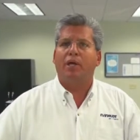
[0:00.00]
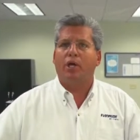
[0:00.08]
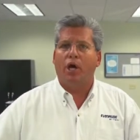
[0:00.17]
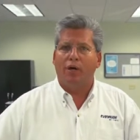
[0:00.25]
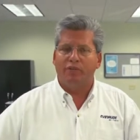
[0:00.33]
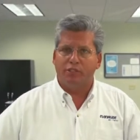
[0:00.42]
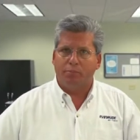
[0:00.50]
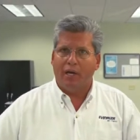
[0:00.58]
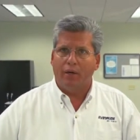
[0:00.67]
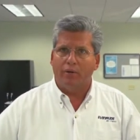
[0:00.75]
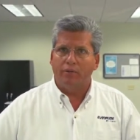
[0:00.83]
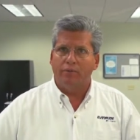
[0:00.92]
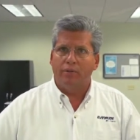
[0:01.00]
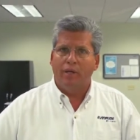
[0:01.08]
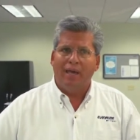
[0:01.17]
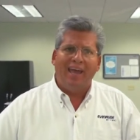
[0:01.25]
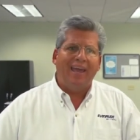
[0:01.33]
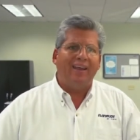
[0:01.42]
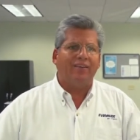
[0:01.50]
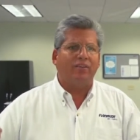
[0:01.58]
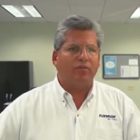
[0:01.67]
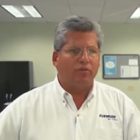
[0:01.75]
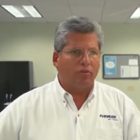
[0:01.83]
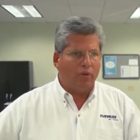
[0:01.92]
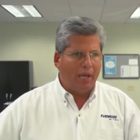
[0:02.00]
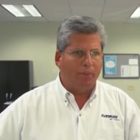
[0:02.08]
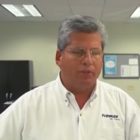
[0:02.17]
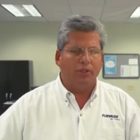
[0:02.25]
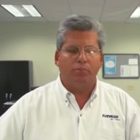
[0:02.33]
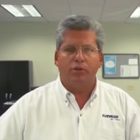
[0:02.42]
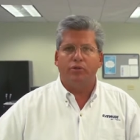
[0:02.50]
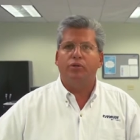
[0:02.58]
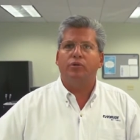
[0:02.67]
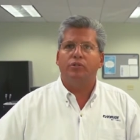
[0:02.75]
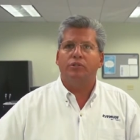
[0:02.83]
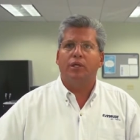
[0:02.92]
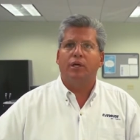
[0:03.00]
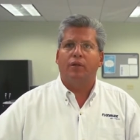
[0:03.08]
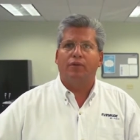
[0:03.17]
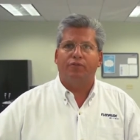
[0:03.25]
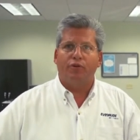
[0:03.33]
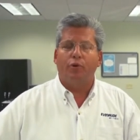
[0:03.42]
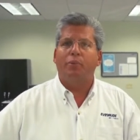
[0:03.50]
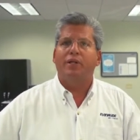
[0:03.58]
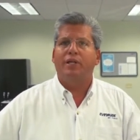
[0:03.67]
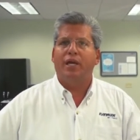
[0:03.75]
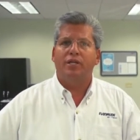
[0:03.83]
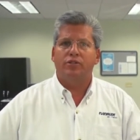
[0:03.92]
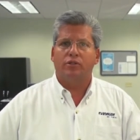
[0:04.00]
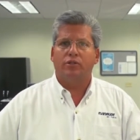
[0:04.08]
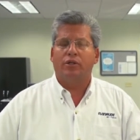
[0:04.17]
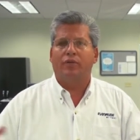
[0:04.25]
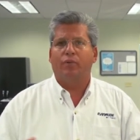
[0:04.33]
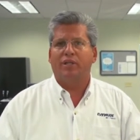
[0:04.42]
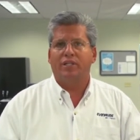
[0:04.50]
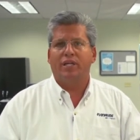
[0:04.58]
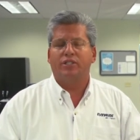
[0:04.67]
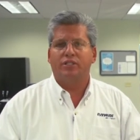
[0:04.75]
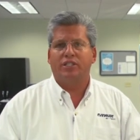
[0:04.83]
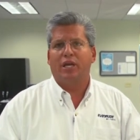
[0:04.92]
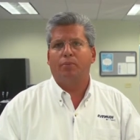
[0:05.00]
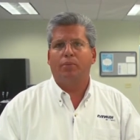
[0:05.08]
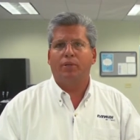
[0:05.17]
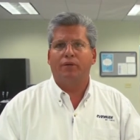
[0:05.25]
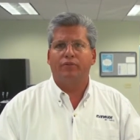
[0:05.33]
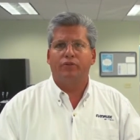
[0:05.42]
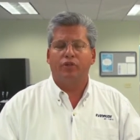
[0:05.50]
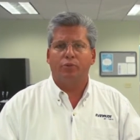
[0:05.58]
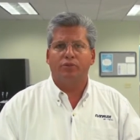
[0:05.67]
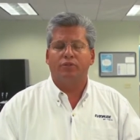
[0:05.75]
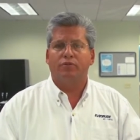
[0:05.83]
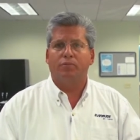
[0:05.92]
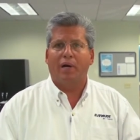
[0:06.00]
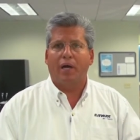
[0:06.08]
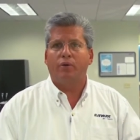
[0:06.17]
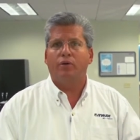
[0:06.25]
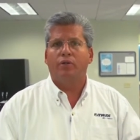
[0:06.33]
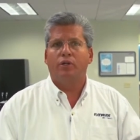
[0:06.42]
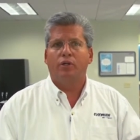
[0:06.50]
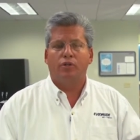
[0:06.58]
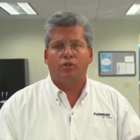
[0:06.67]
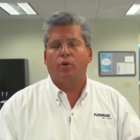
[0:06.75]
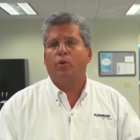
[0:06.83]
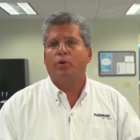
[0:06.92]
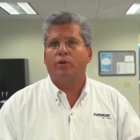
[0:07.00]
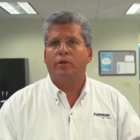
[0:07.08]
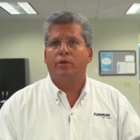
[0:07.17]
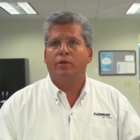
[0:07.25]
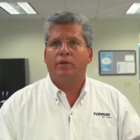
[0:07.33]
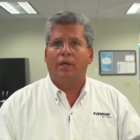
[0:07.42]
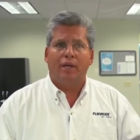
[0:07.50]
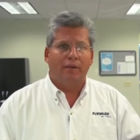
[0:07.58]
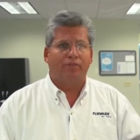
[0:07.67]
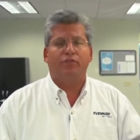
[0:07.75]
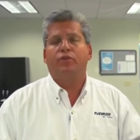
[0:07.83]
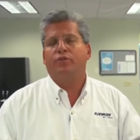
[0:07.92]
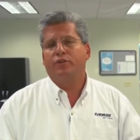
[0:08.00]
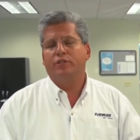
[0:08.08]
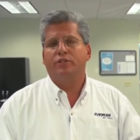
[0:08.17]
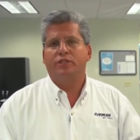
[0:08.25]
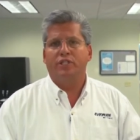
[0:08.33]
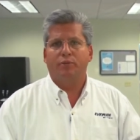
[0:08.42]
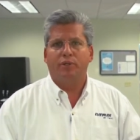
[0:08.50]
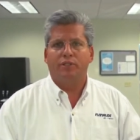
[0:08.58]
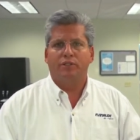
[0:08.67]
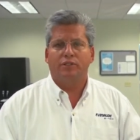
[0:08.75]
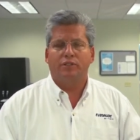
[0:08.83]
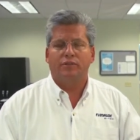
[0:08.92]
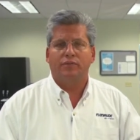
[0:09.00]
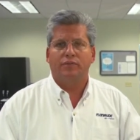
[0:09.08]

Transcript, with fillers: to make all of its power and is able to produce the full potential of what the engine's capable of in terms of power, torque, and fuel efficiency and emissions.